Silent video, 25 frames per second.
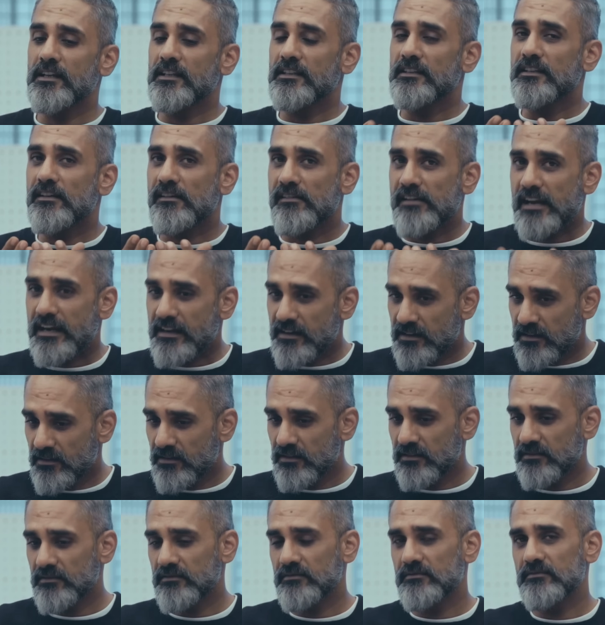The
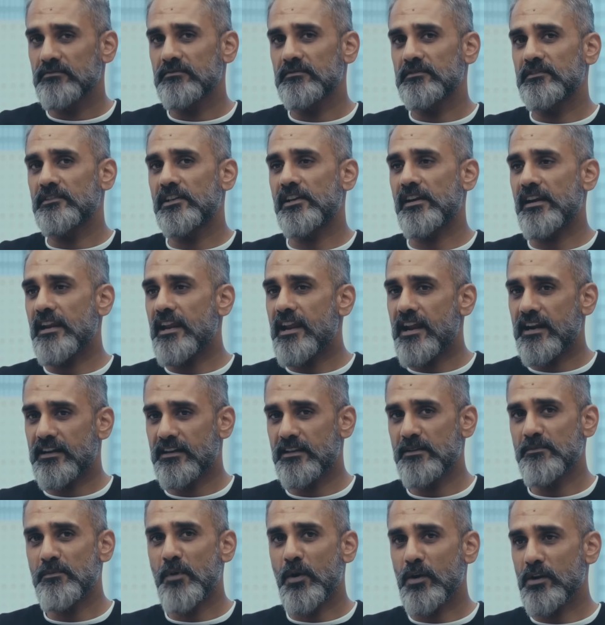red tray
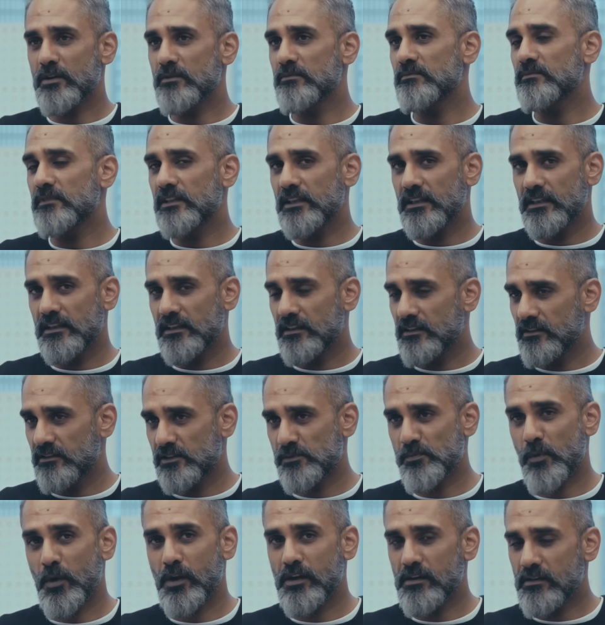at the bottom, the
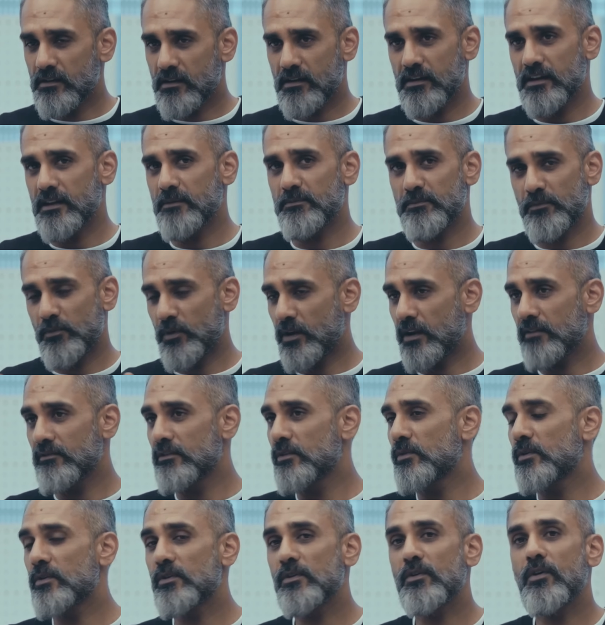spoiler lip, whatever
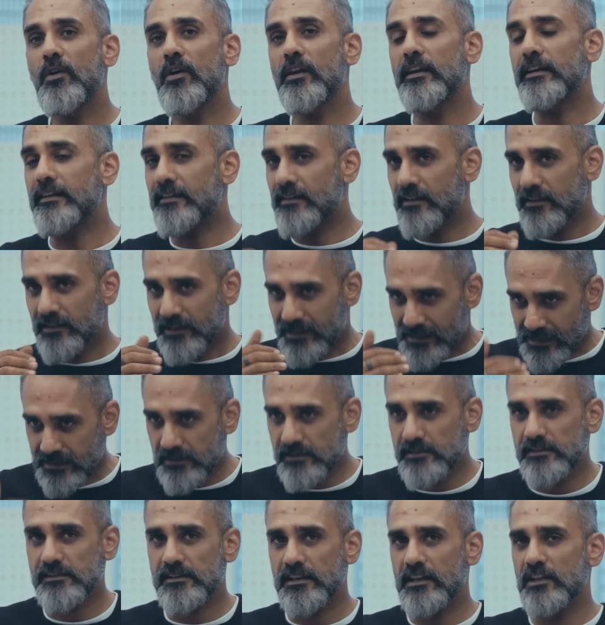you want to call it,
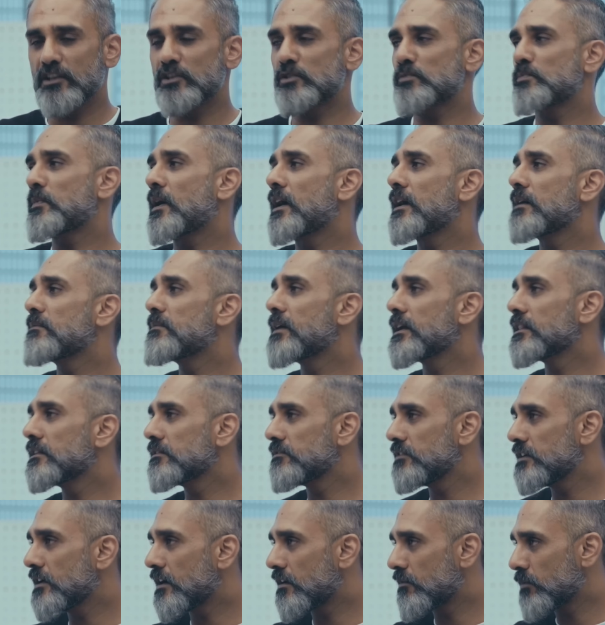is inspired by
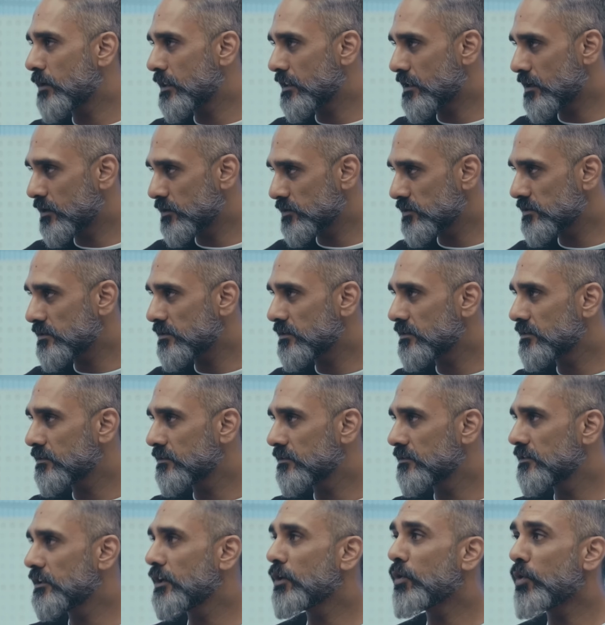the VR1000,
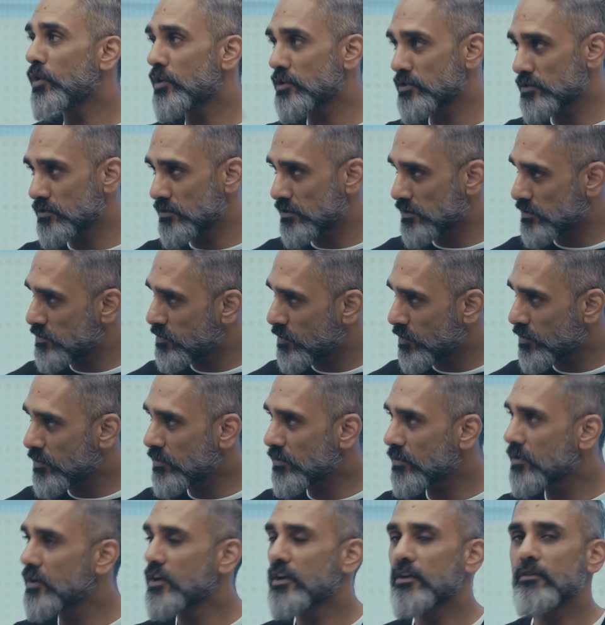the original
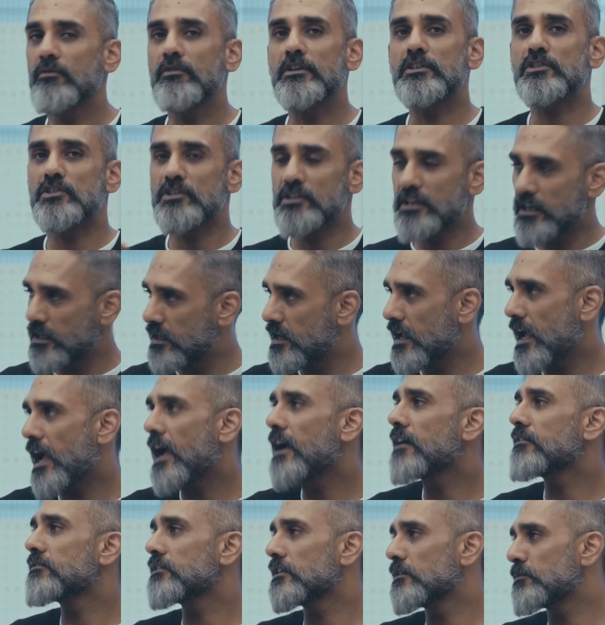Tuono, which did
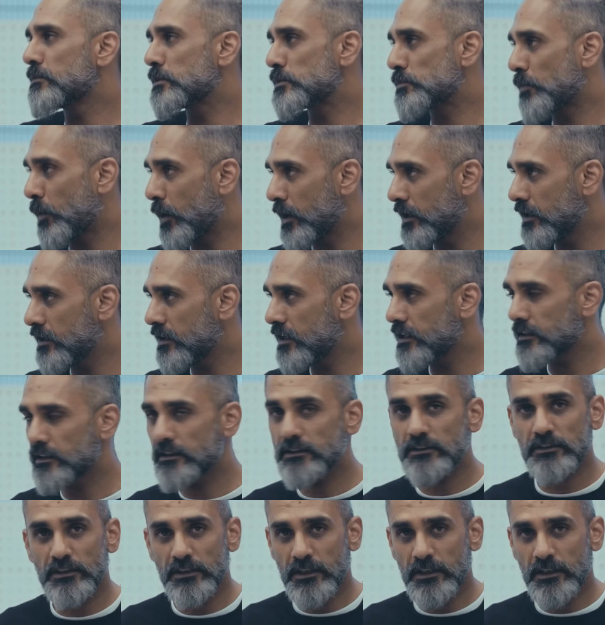have a spoiler like this.